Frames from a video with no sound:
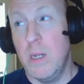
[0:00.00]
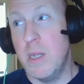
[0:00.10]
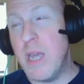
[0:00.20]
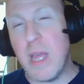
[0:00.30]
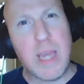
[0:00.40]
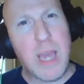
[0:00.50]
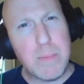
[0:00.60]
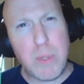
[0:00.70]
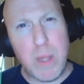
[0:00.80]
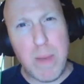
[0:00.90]
yeah, the
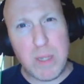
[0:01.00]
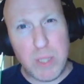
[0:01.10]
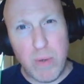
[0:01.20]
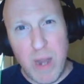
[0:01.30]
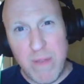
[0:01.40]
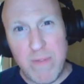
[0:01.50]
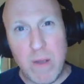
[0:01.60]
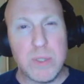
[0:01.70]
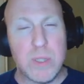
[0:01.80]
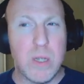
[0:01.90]
game's only about 2.5
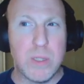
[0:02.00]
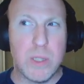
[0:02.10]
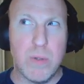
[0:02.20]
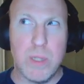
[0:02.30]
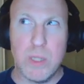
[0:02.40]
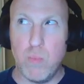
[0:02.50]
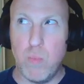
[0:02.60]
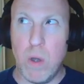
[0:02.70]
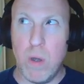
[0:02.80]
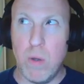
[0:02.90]
hours long, so this
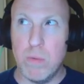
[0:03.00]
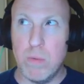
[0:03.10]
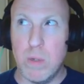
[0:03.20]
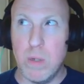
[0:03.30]
won't,